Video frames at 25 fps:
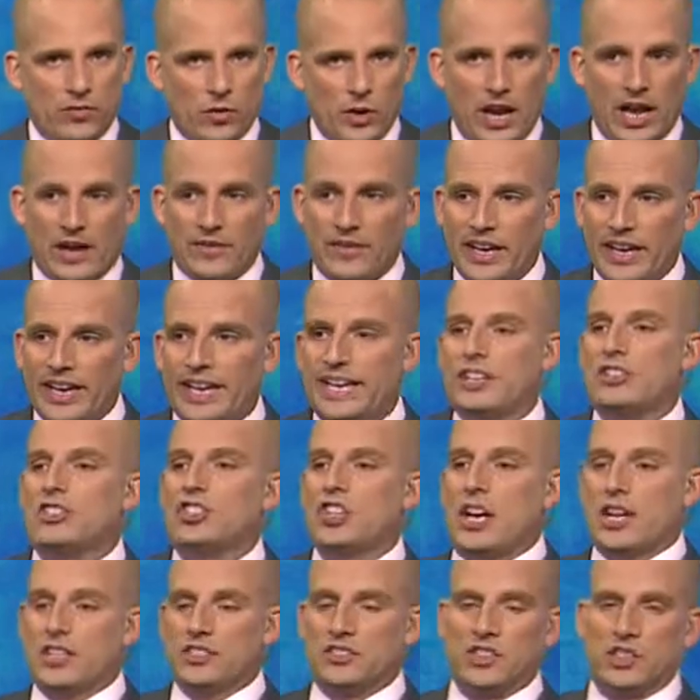If we have any
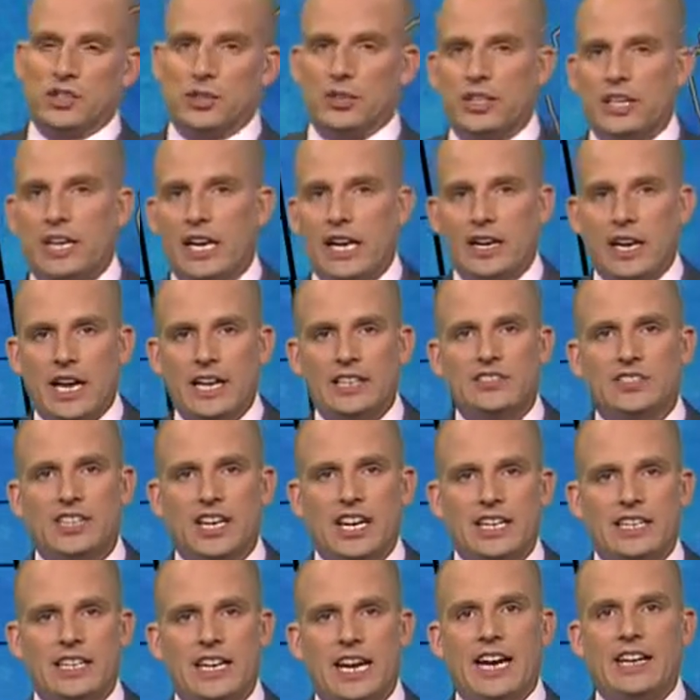chance here in the next
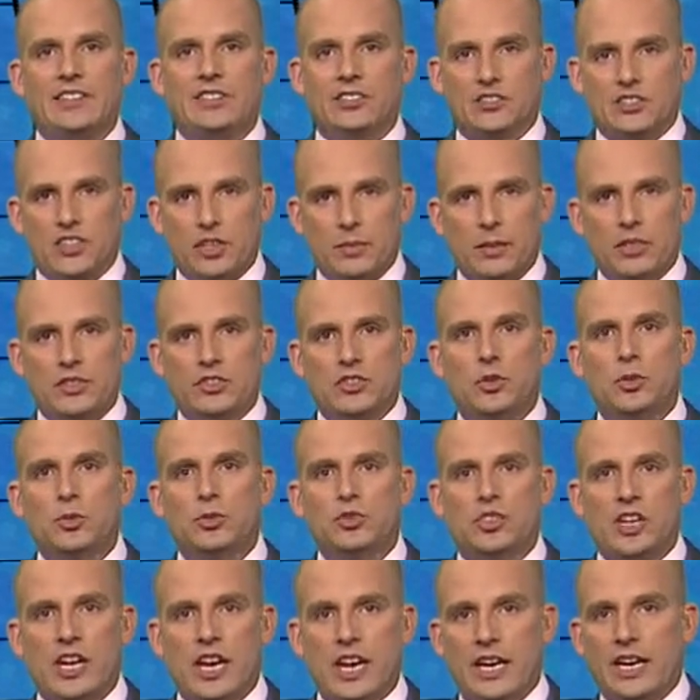8 days, it's going to be
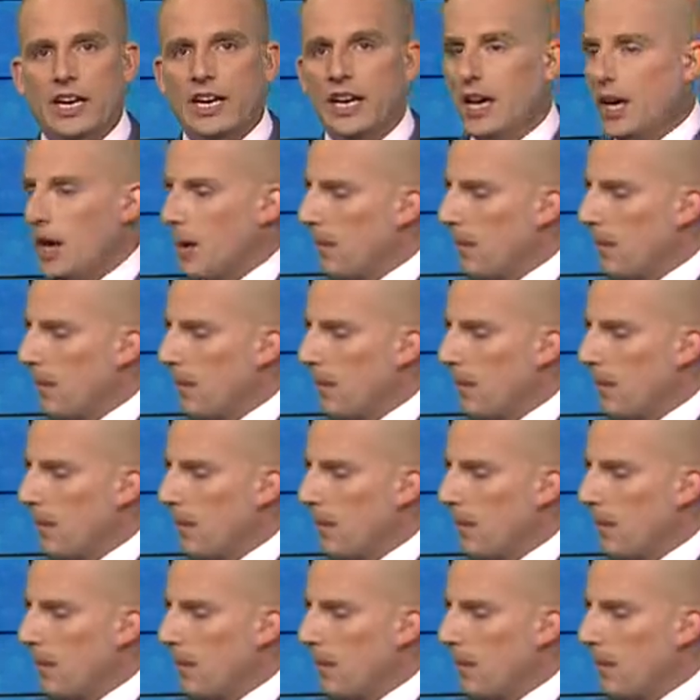Tuesday